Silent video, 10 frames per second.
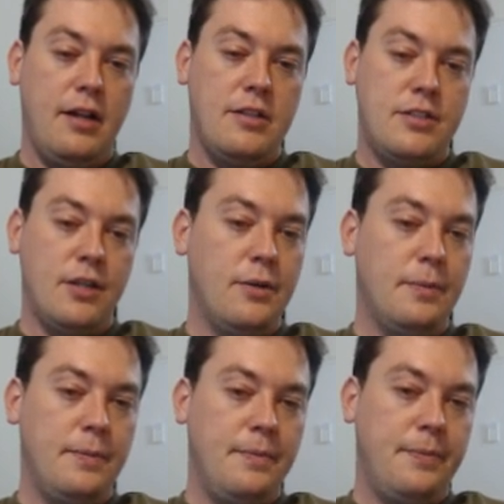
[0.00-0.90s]

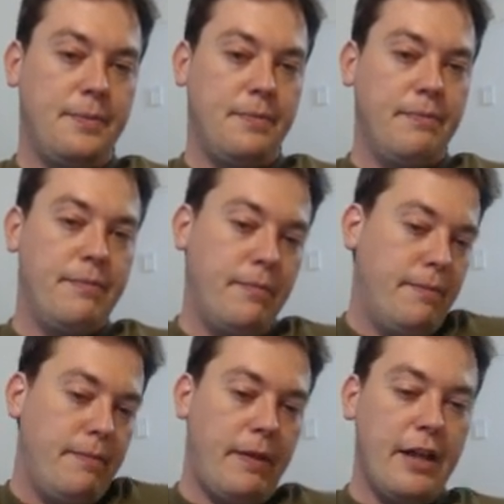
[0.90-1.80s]
So
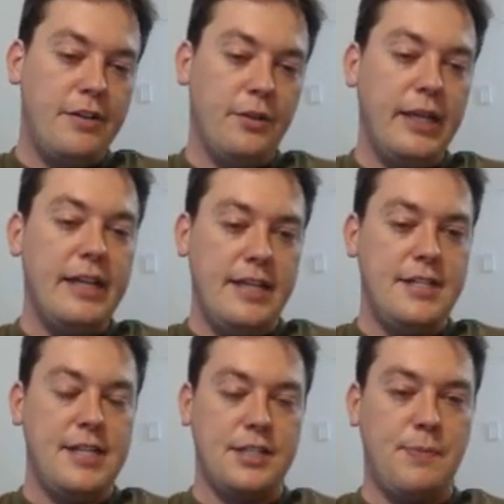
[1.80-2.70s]
a delayed
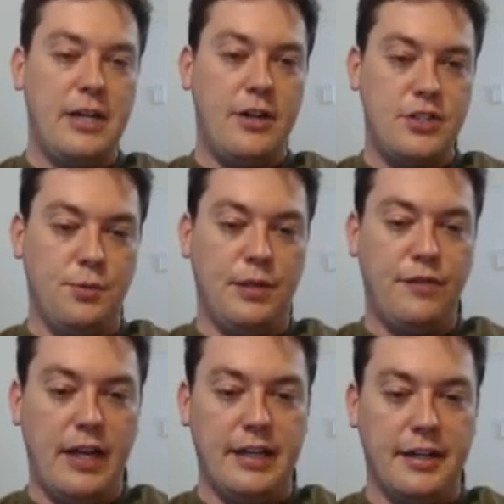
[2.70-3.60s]
e6 might also be
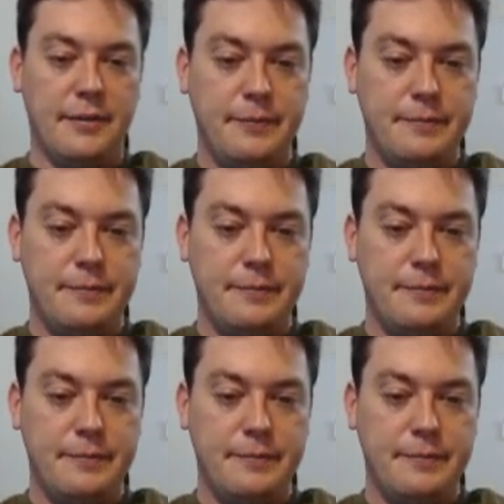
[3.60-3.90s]
fine here.